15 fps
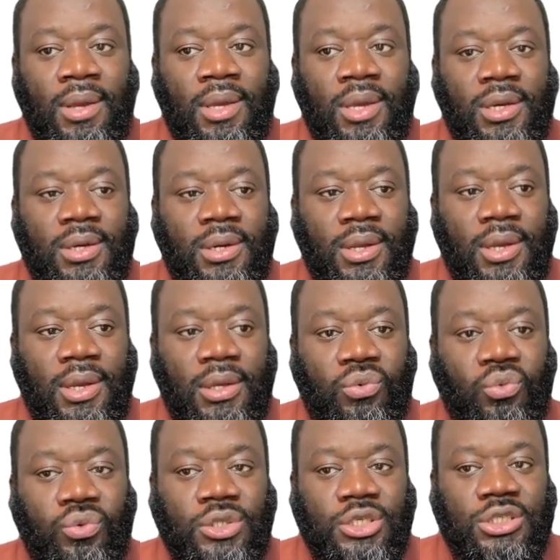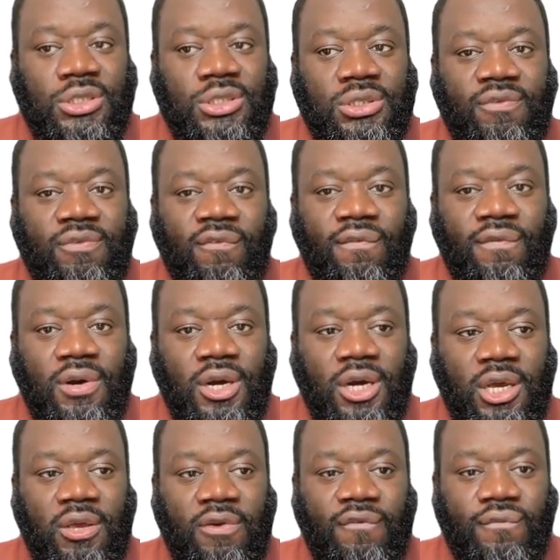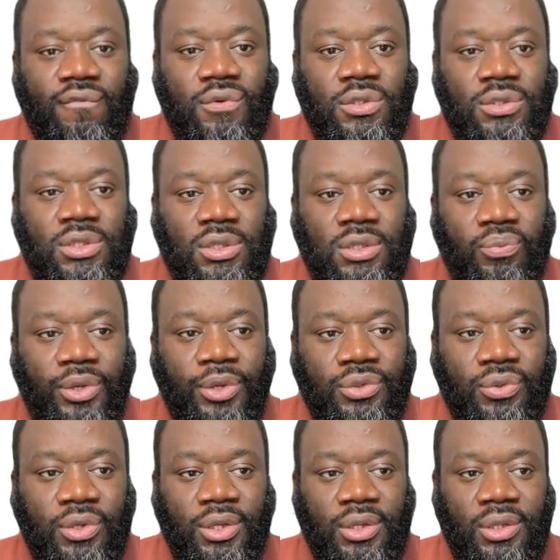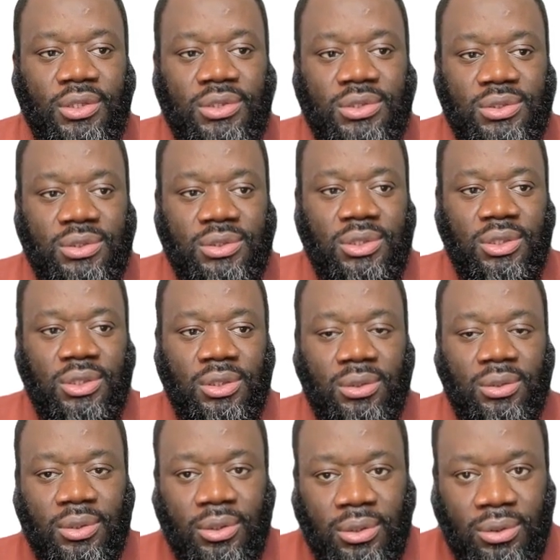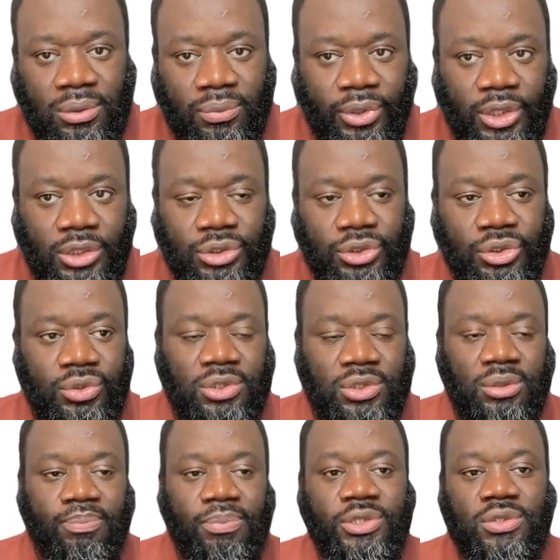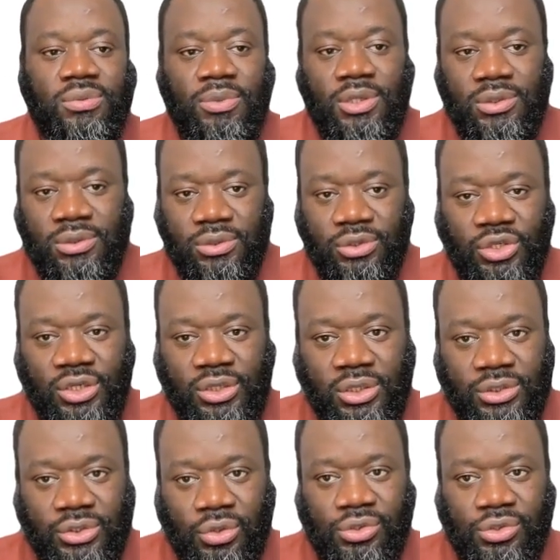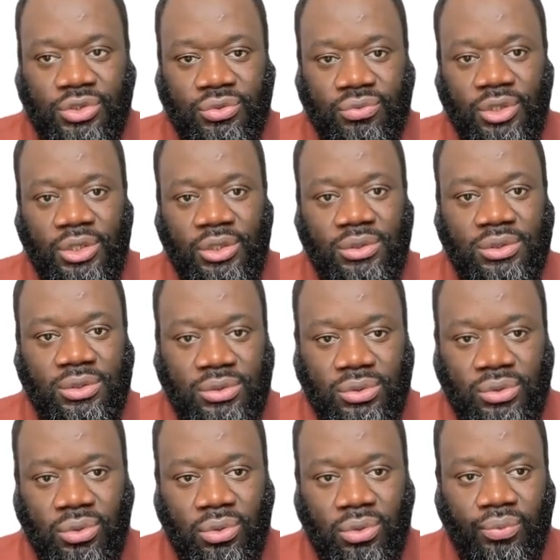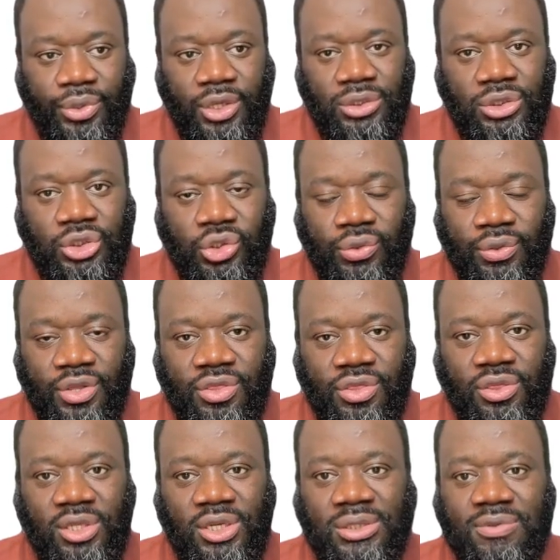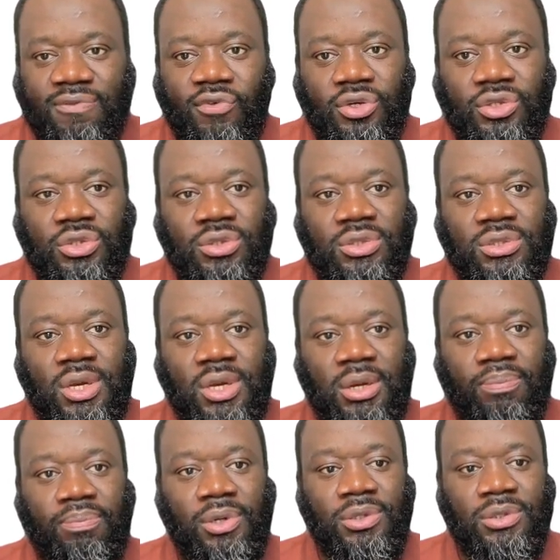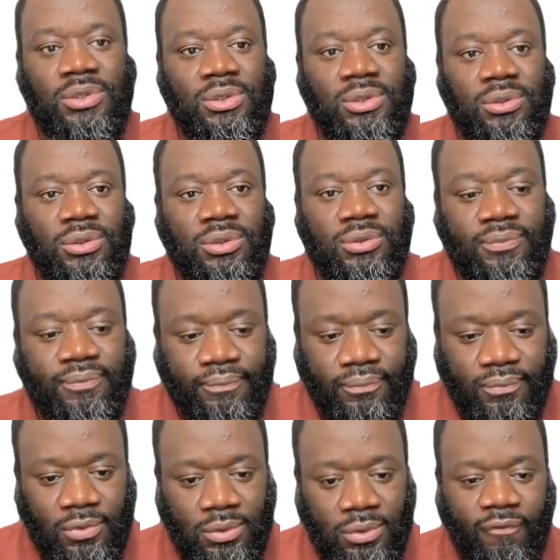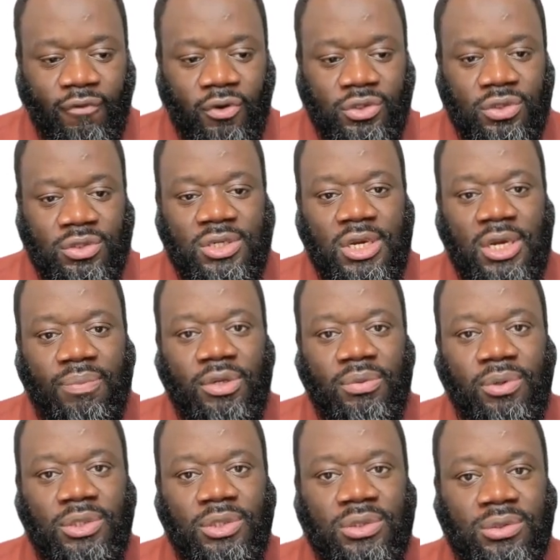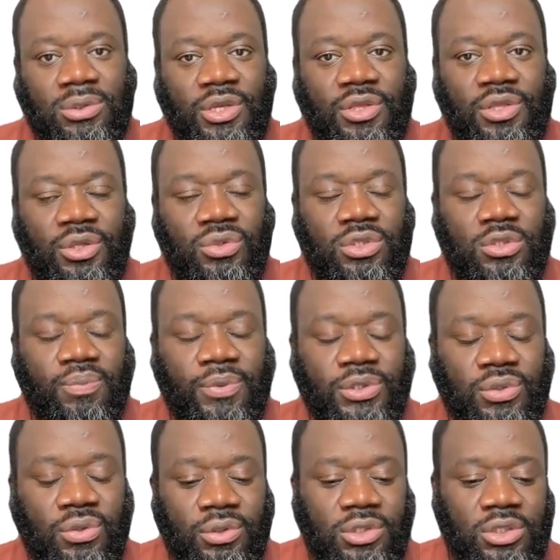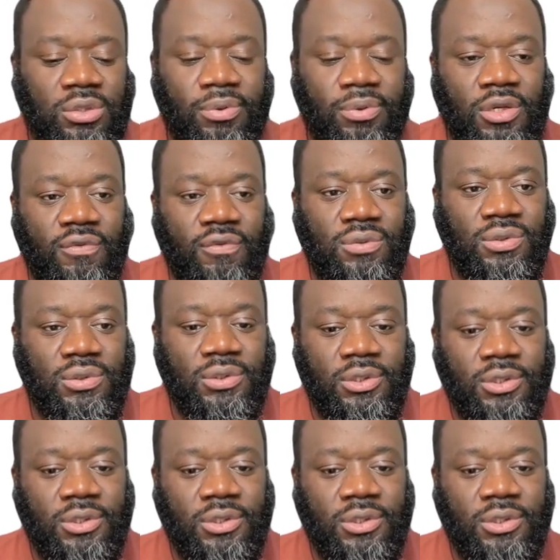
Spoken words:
In equation 5, what we're doing is we introduce a placement uniqueness constraint. So we're ensuring that functions are placed on the functions that have been placed on either user space or data plane